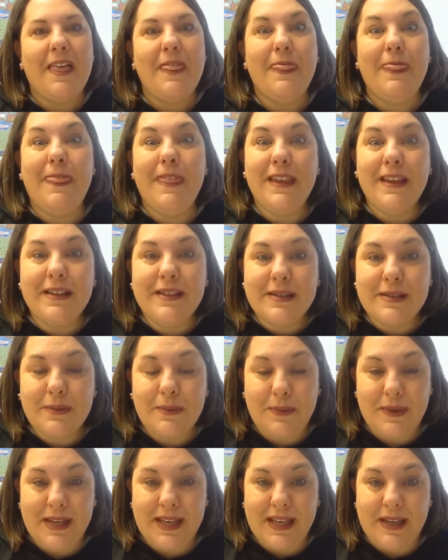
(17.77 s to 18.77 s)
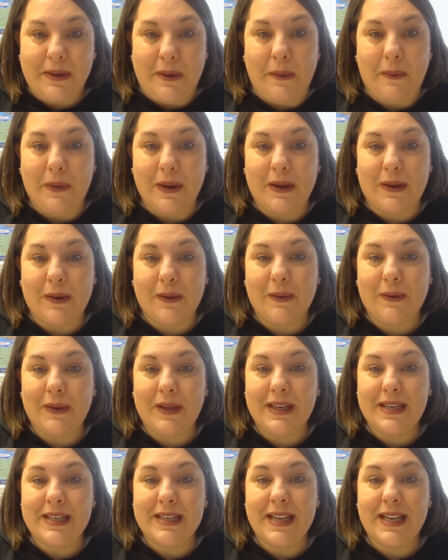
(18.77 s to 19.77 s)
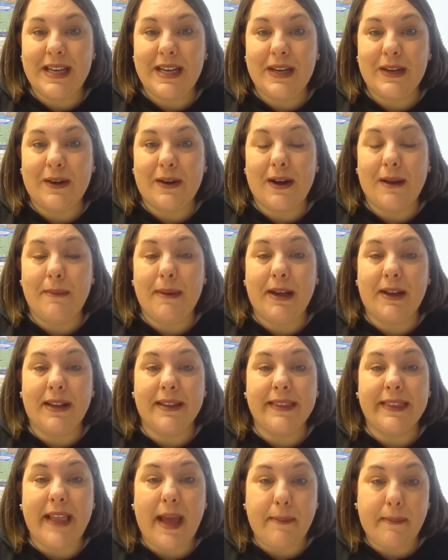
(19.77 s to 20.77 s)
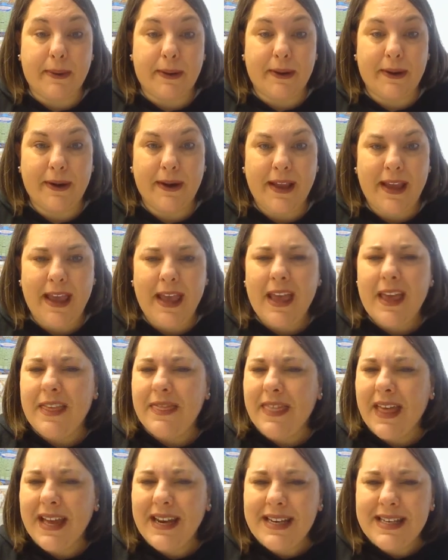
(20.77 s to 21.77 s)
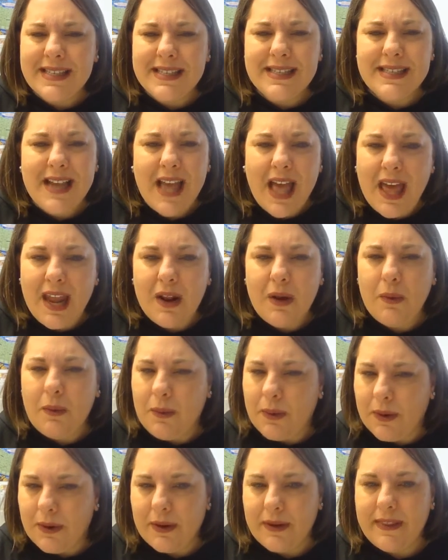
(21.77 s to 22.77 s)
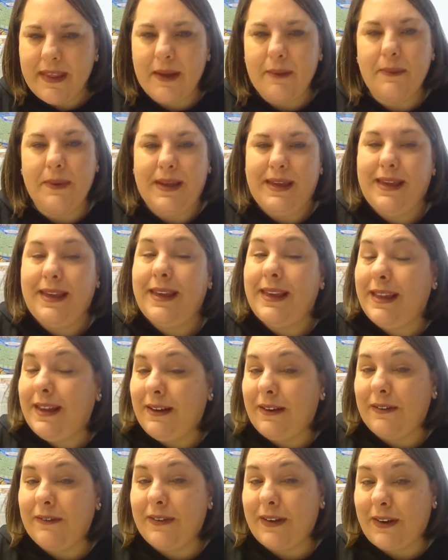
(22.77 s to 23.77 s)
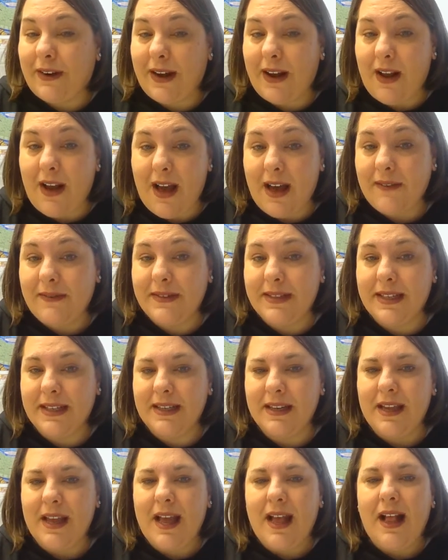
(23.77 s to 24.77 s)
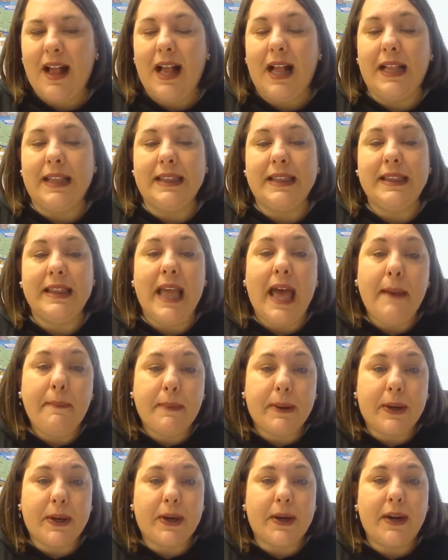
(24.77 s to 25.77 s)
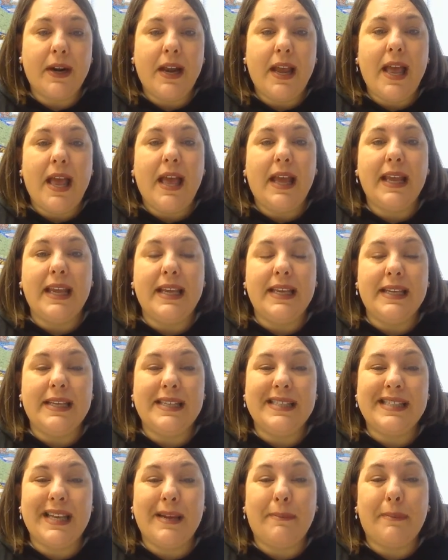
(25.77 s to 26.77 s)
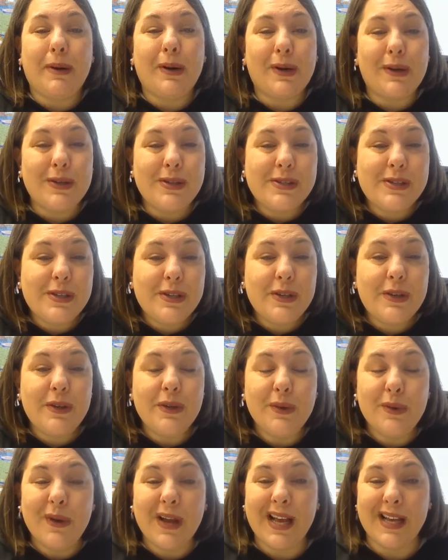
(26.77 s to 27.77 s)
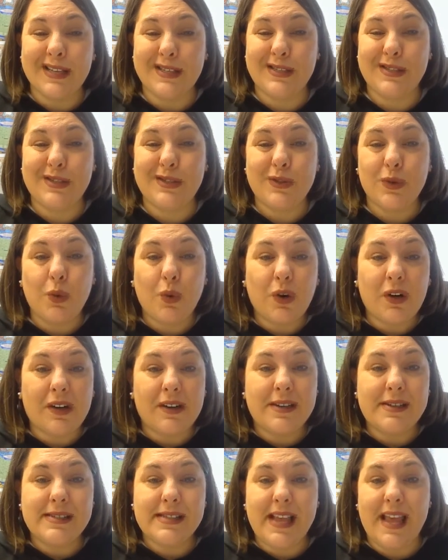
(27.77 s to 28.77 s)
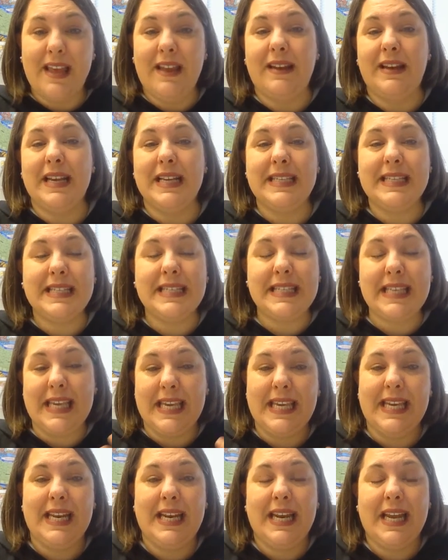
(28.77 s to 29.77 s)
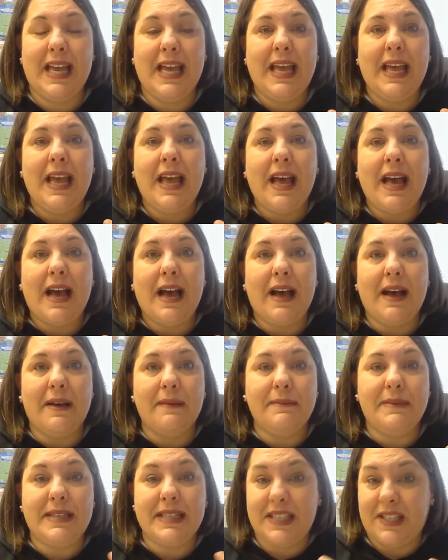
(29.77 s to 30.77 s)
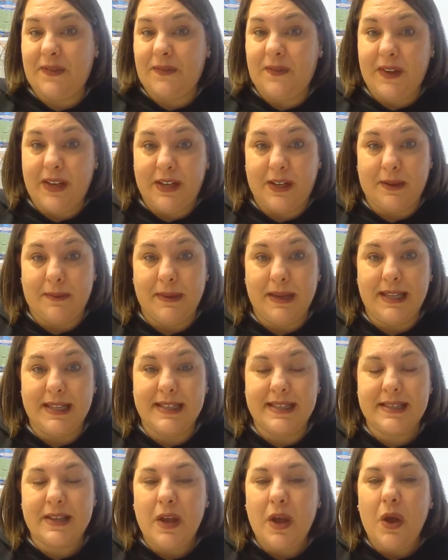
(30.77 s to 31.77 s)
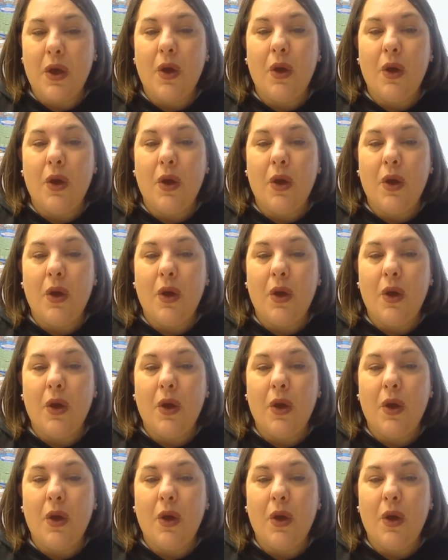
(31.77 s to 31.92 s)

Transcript: This week we are going to hear about a leper. That is not a word that we hear very often. A leper is a person who has sores and skin disfigurements.